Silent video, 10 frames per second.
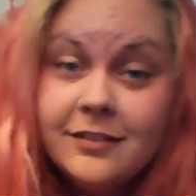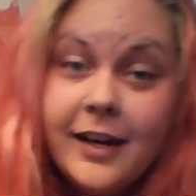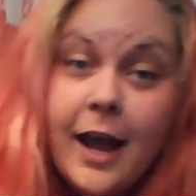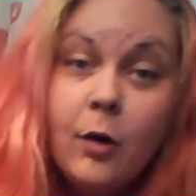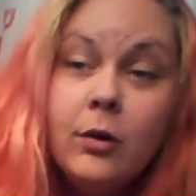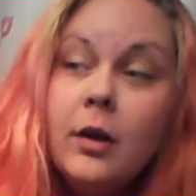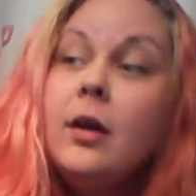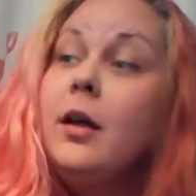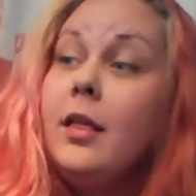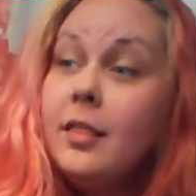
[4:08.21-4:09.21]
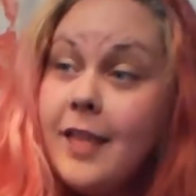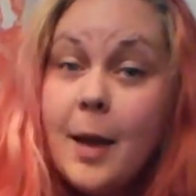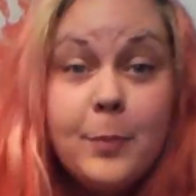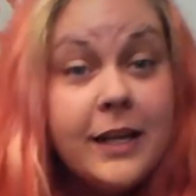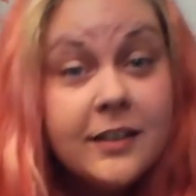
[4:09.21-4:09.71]
Now,
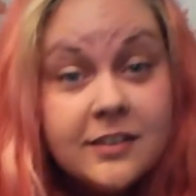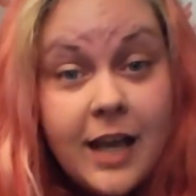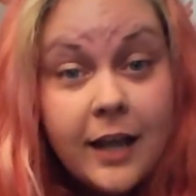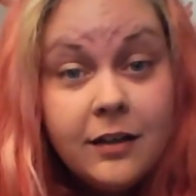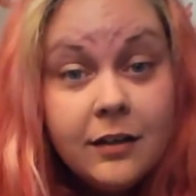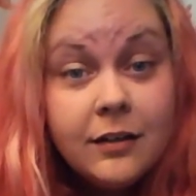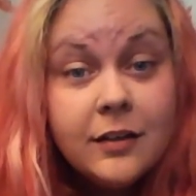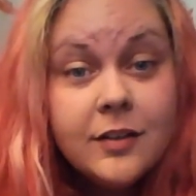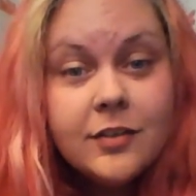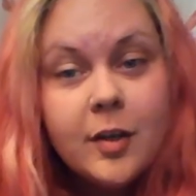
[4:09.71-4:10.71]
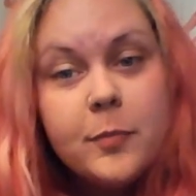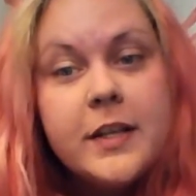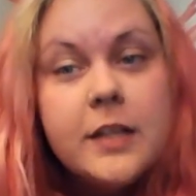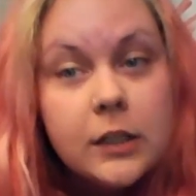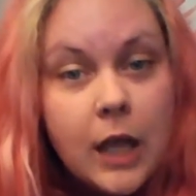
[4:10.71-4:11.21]
that being said,
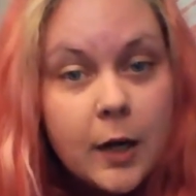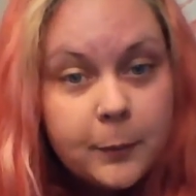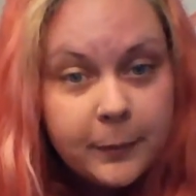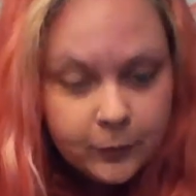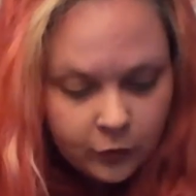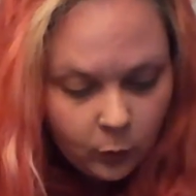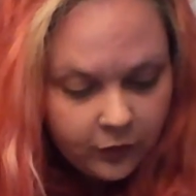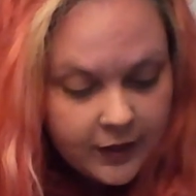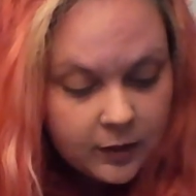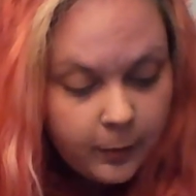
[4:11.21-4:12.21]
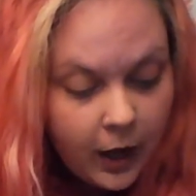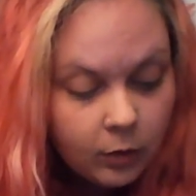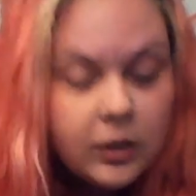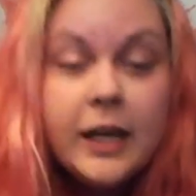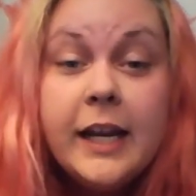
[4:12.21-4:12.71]
something that a lot of people don't think
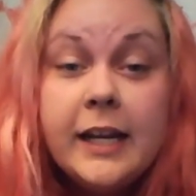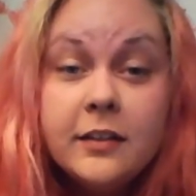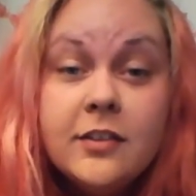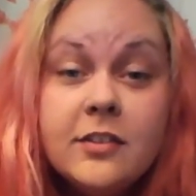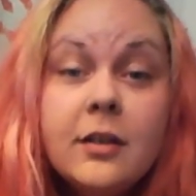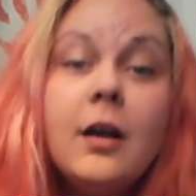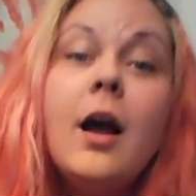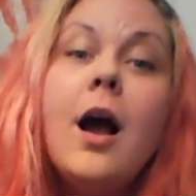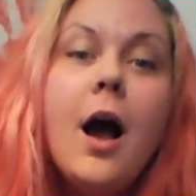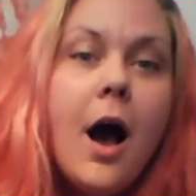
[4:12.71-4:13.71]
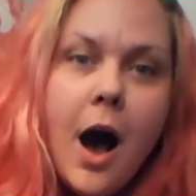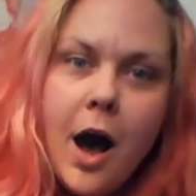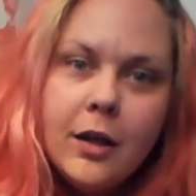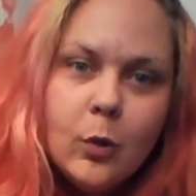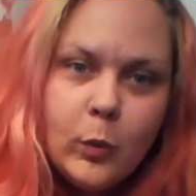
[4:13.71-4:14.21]
about is
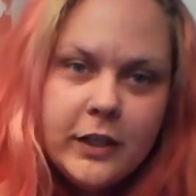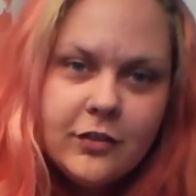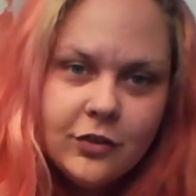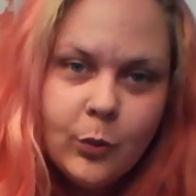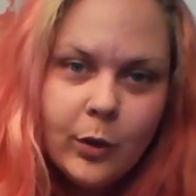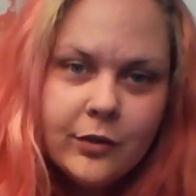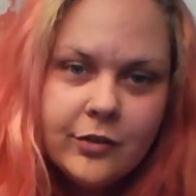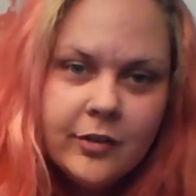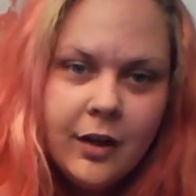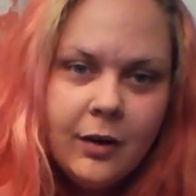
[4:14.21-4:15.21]
Halloween stores.